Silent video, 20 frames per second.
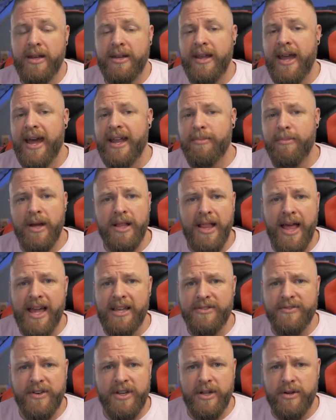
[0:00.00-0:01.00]
of dad, in my
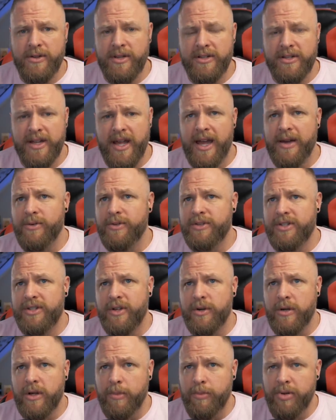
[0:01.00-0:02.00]
last video, this guy was
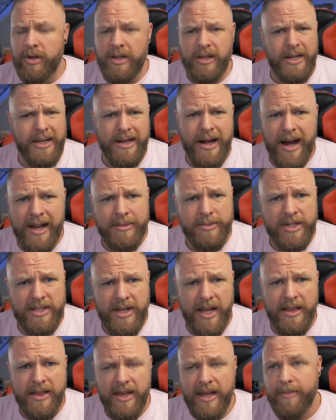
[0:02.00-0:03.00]
still completely
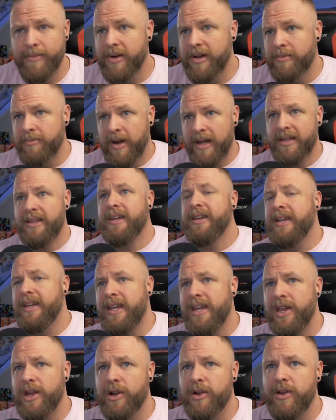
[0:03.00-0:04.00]
anonymous, I think, but in my digging
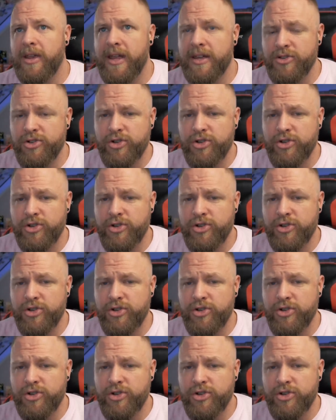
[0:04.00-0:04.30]
here, he has